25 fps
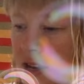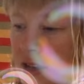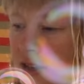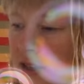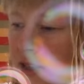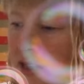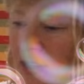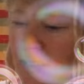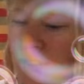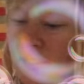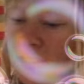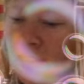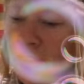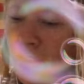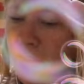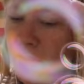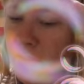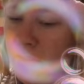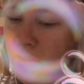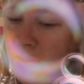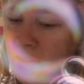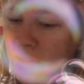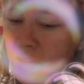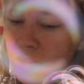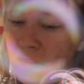6,
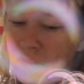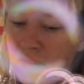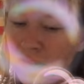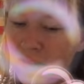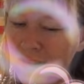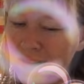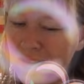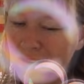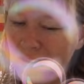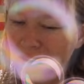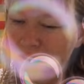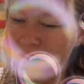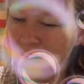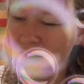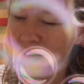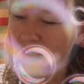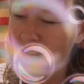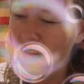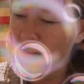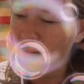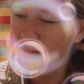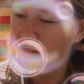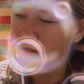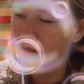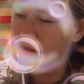7,
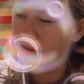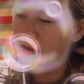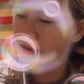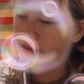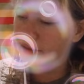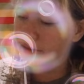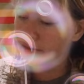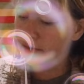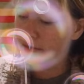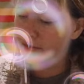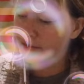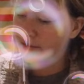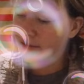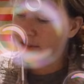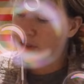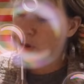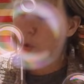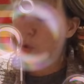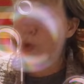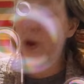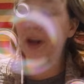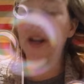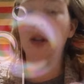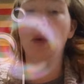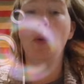
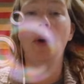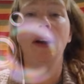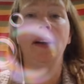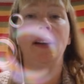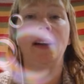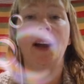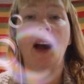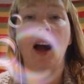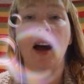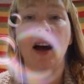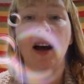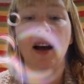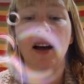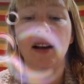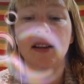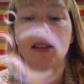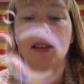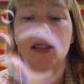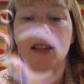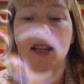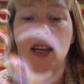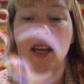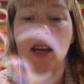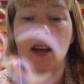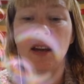21
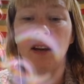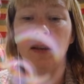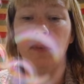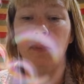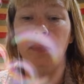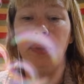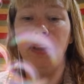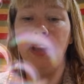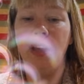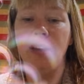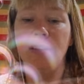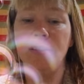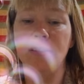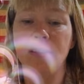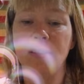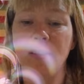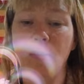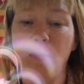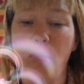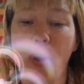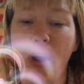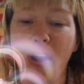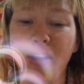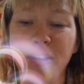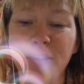cards here, plus the
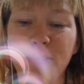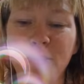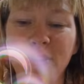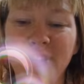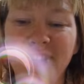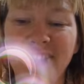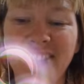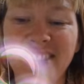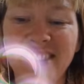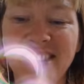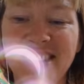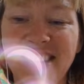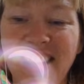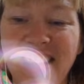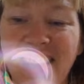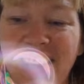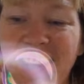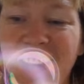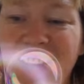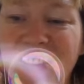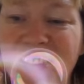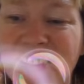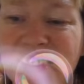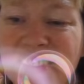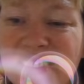bottom of the
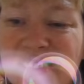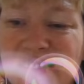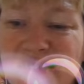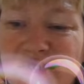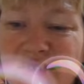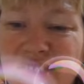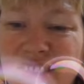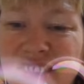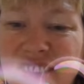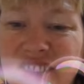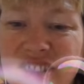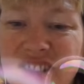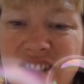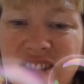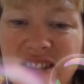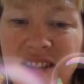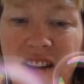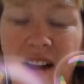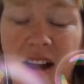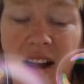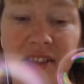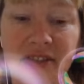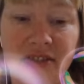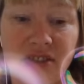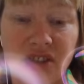deck, which
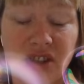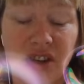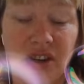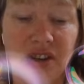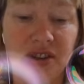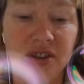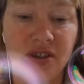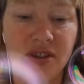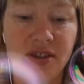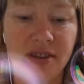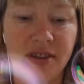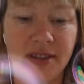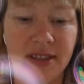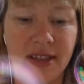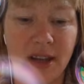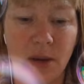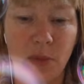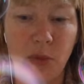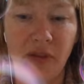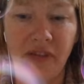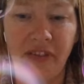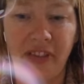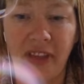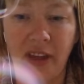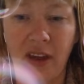I've showed you some
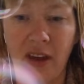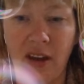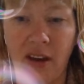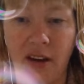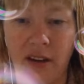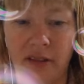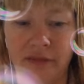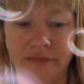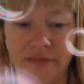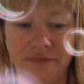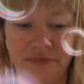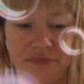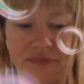of there.